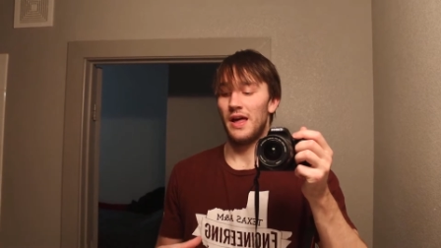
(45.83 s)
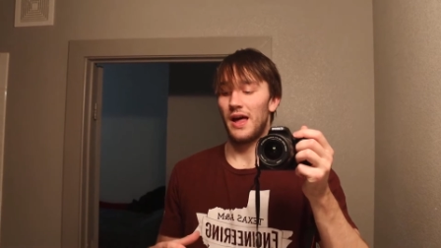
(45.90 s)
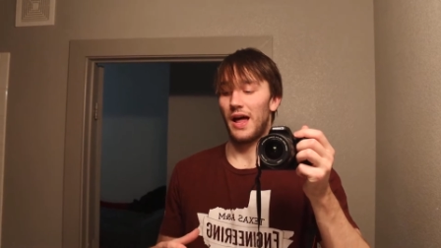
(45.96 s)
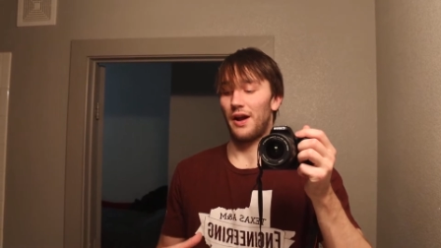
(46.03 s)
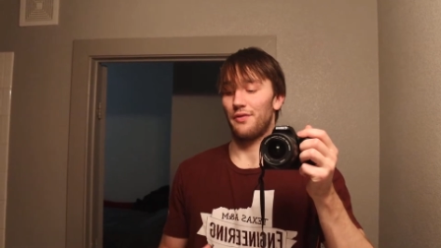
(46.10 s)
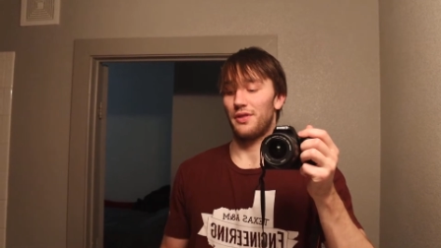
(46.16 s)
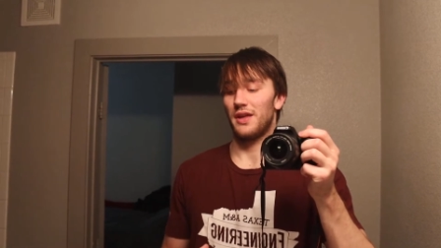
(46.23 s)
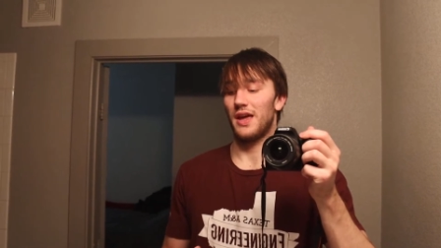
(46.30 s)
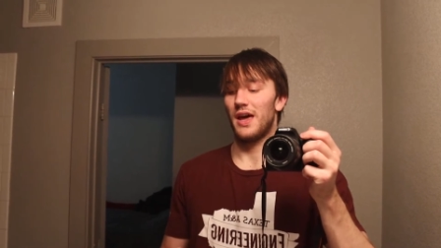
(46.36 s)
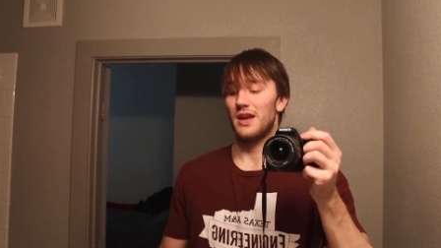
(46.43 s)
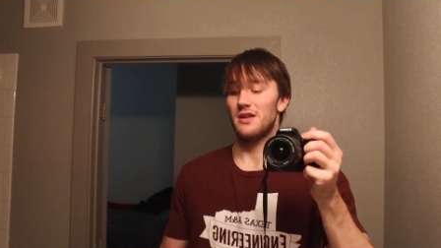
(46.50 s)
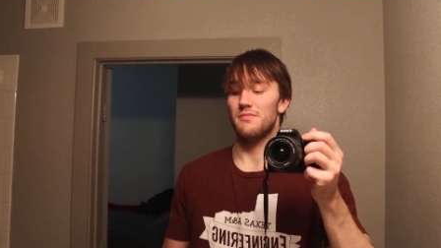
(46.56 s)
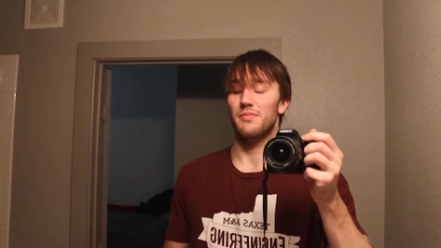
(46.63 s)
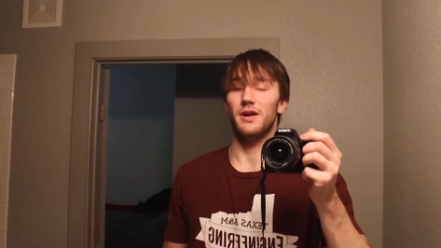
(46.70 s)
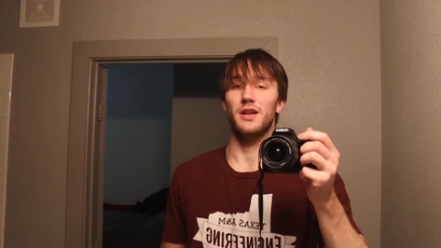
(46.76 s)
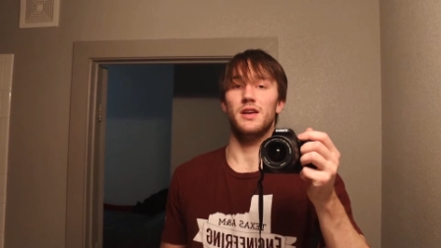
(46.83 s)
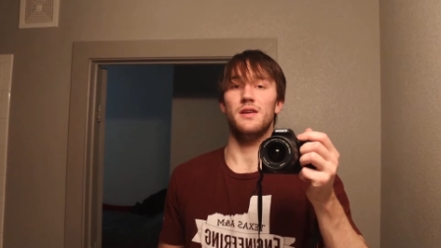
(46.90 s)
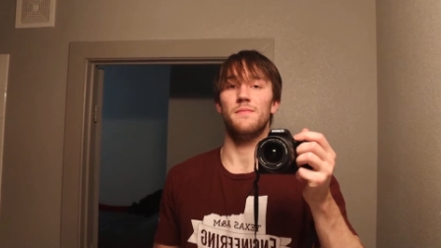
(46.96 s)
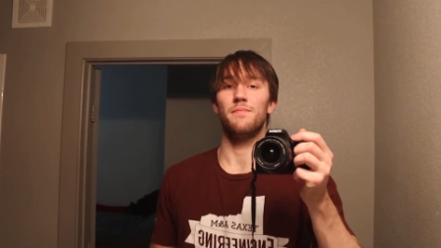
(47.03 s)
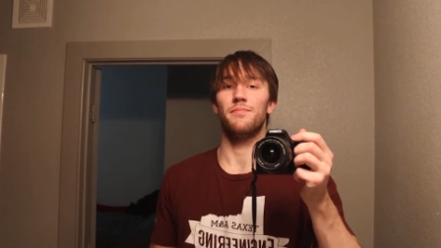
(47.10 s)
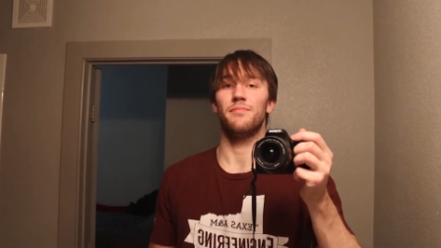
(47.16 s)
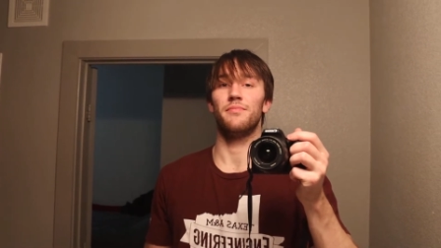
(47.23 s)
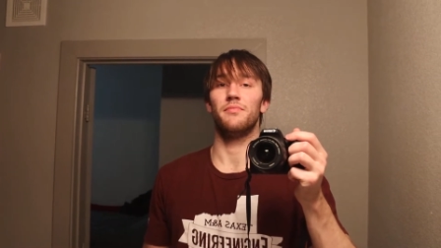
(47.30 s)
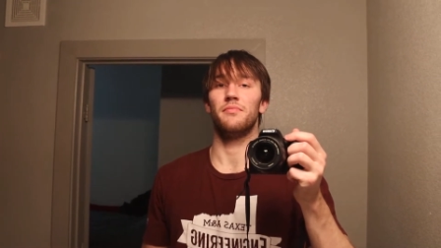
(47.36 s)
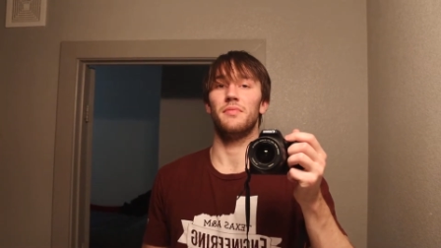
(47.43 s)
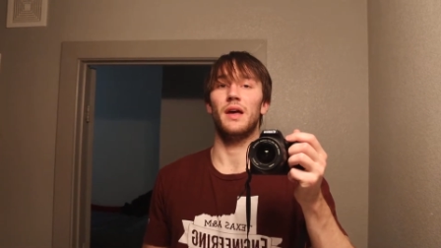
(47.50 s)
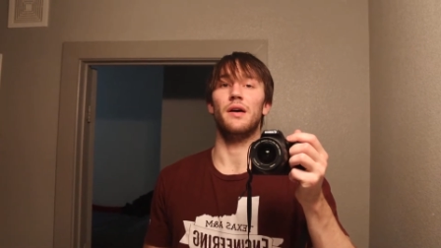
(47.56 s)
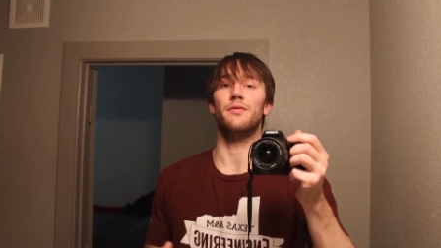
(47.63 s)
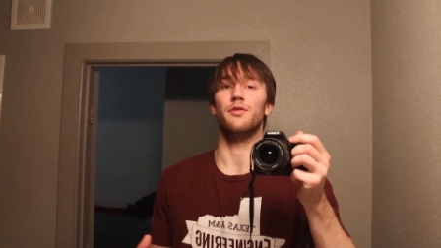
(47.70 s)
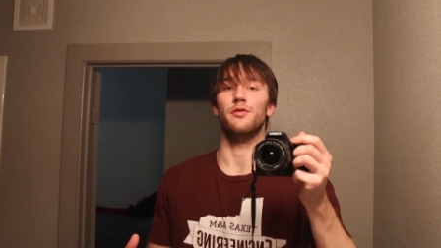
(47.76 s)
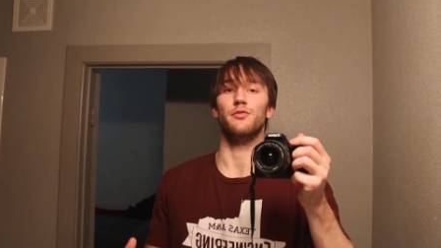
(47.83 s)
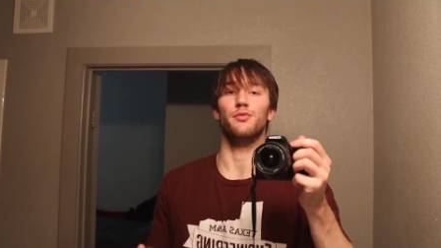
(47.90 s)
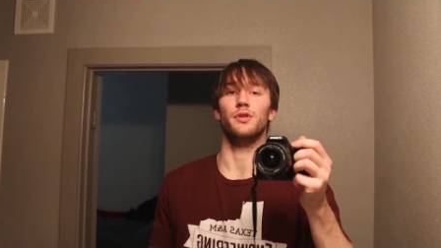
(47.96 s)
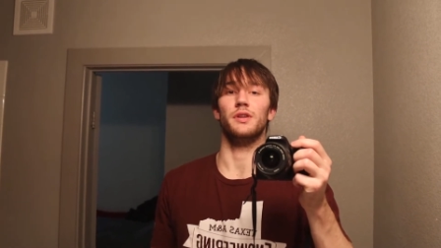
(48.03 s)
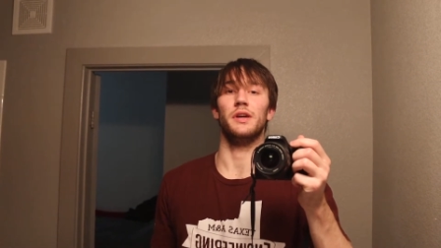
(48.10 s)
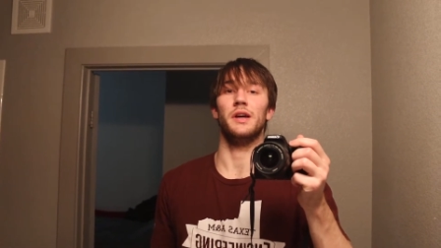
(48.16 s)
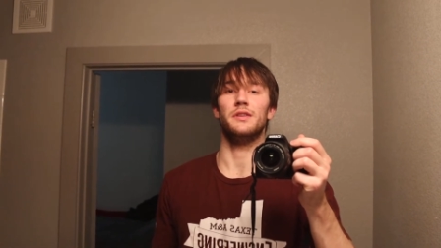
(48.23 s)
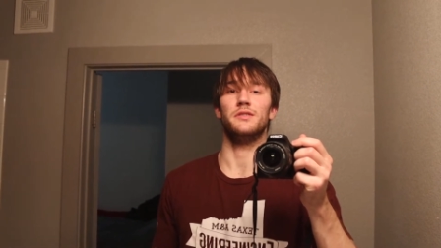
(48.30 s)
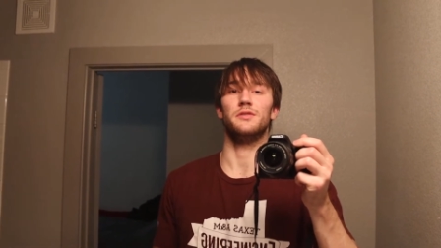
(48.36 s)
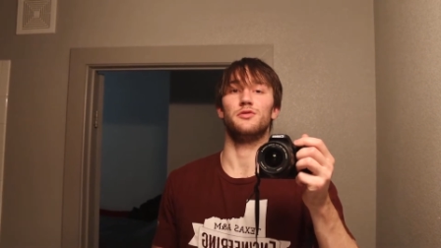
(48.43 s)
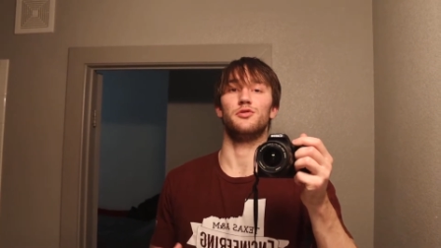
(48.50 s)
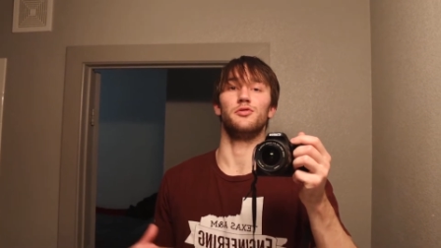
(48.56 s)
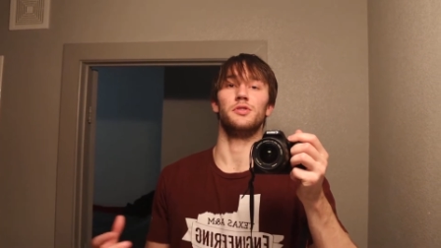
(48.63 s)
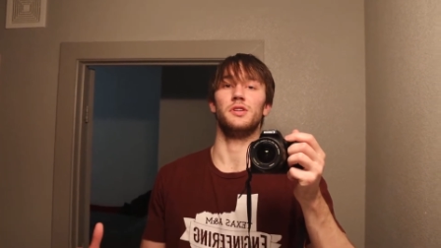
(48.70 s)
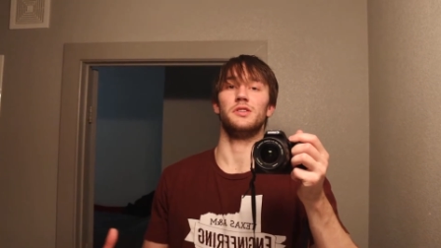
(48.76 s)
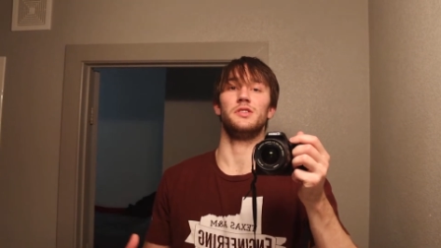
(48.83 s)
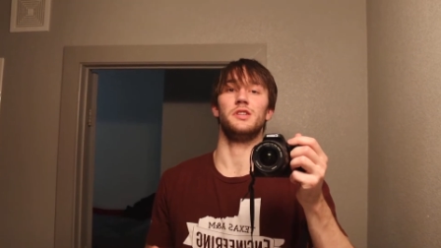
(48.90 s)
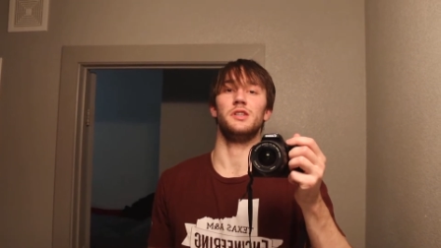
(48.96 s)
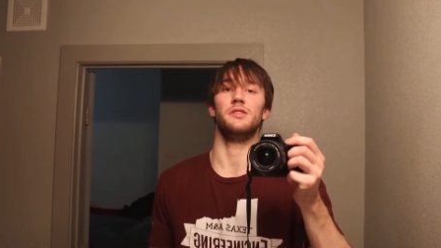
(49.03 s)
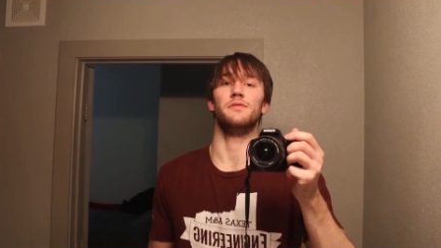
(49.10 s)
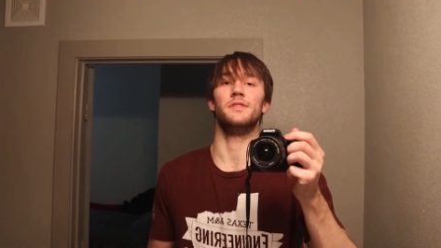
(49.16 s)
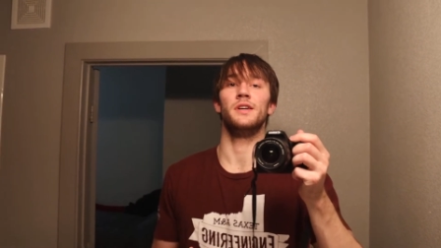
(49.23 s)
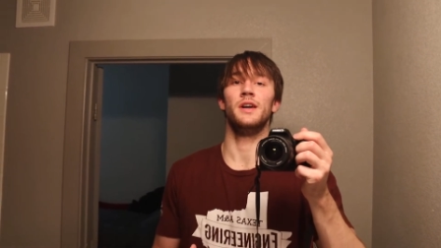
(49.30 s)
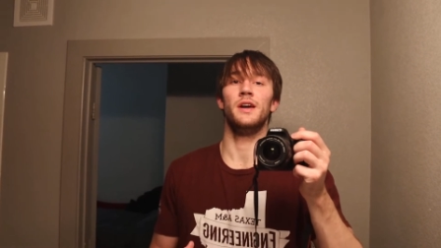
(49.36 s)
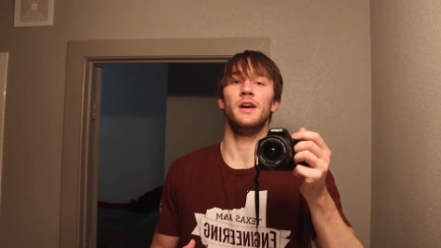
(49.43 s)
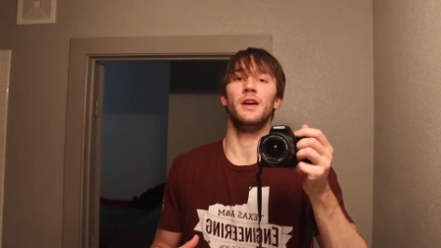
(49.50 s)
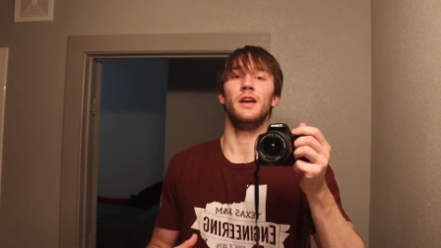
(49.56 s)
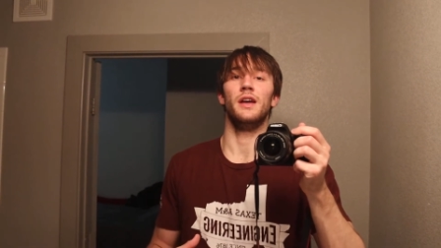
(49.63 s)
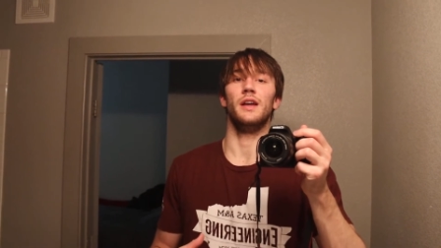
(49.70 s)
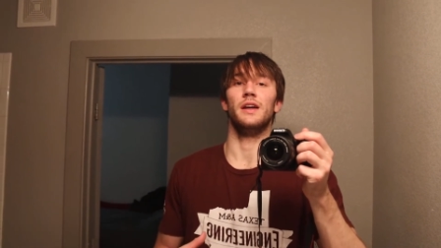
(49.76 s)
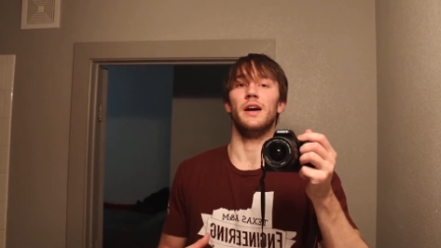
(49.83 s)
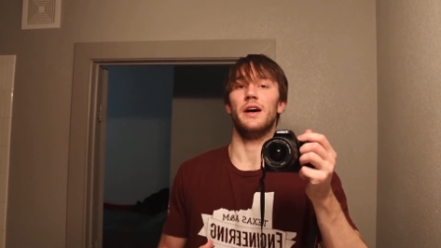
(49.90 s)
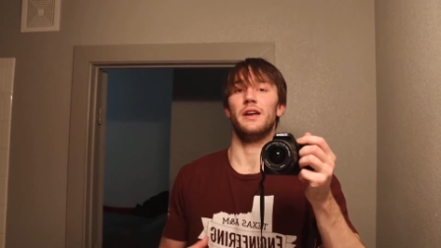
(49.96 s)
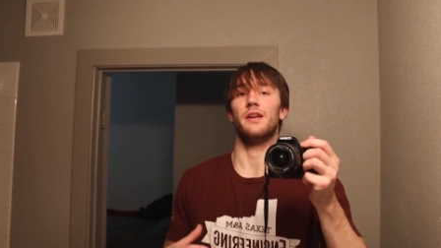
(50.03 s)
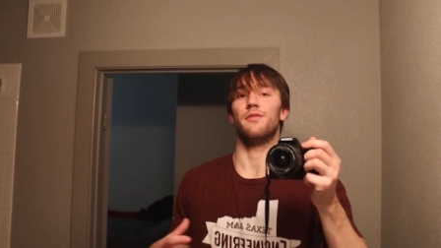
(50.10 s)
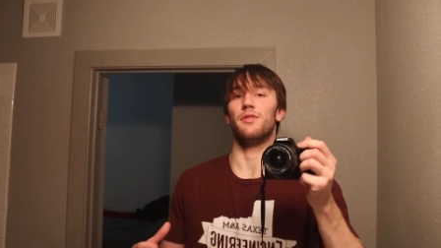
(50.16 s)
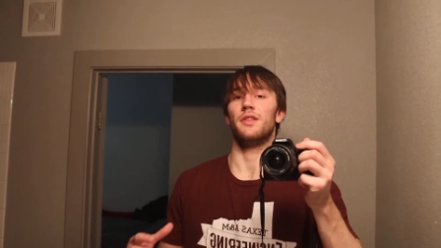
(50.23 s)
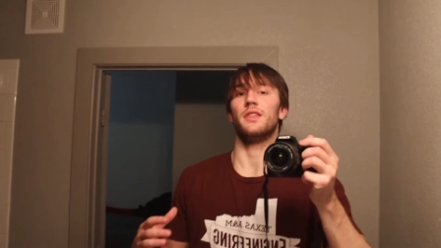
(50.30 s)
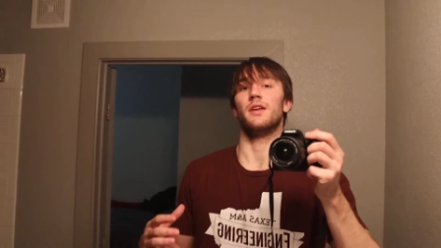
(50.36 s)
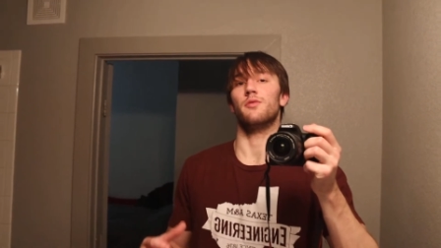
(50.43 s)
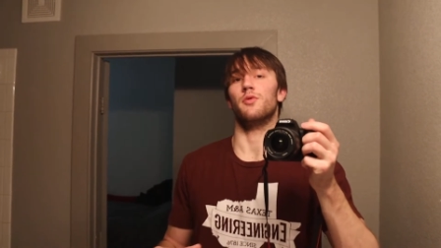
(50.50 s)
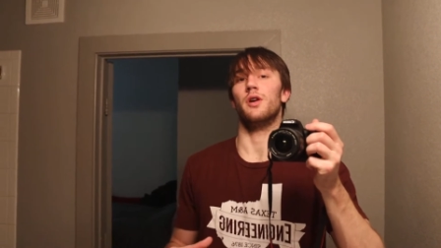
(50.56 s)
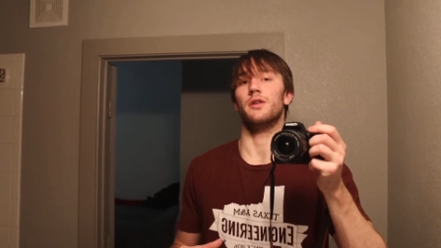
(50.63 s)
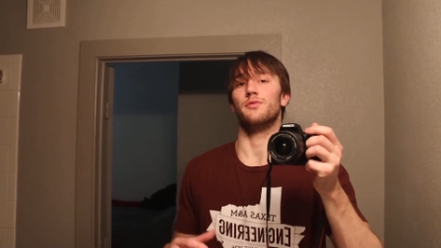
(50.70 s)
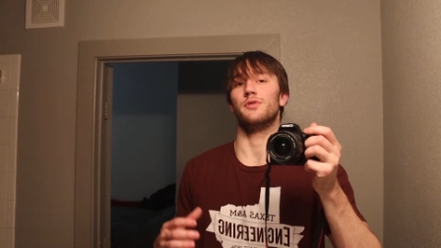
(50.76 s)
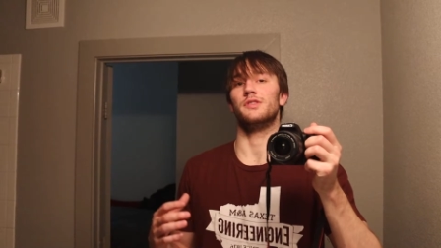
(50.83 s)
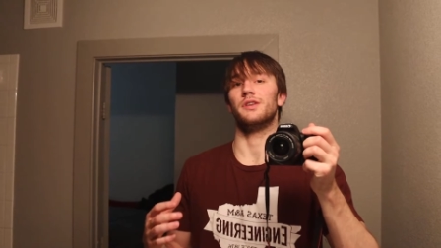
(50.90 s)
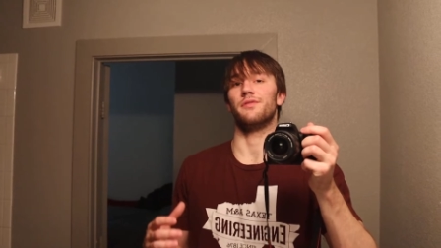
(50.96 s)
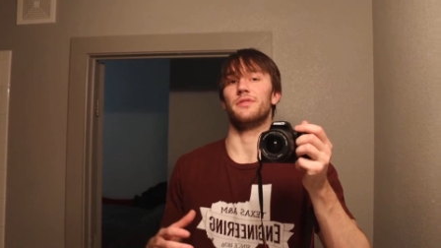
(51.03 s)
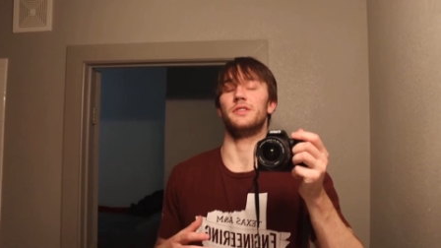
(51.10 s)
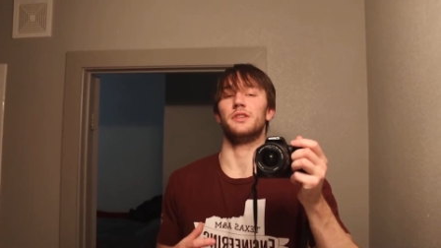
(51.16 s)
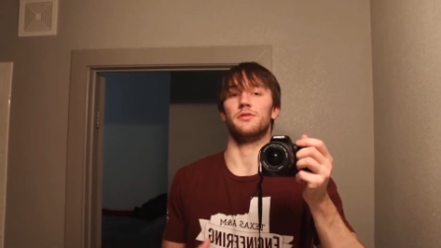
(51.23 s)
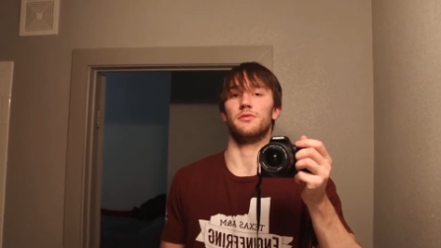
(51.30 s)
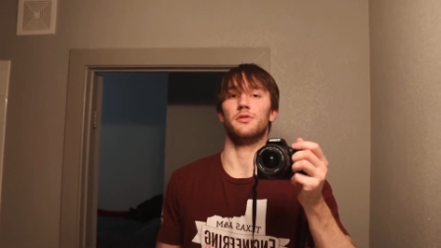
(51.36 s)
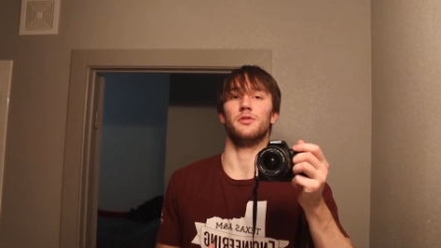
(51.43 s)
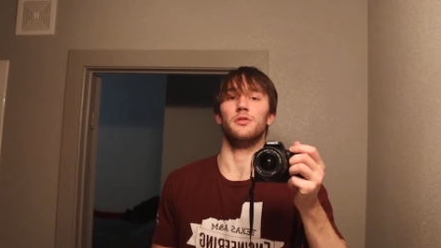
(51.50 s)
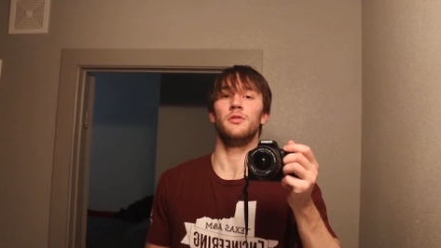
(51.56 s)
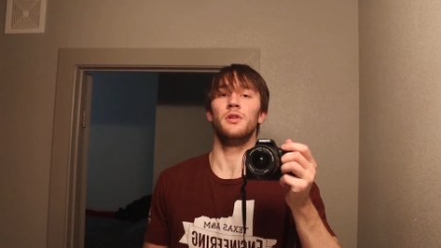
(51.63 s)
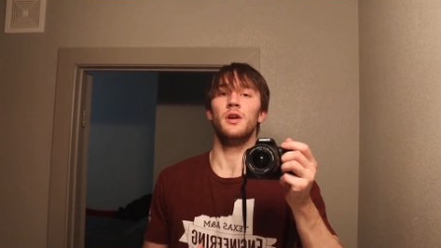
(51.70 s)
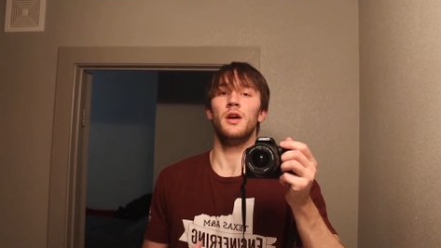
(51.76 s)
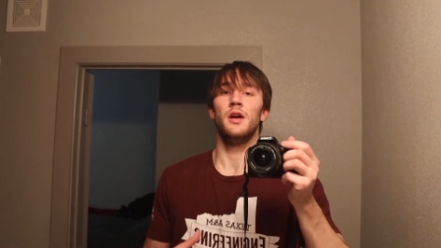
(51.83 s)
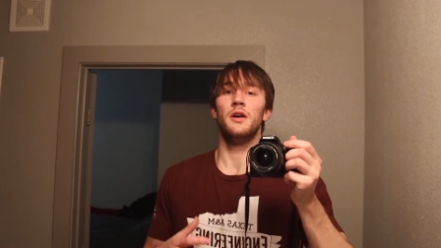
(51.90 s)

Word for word: I don't think anybody ever really has truly achieved and gotten everything they want, reached every single goal.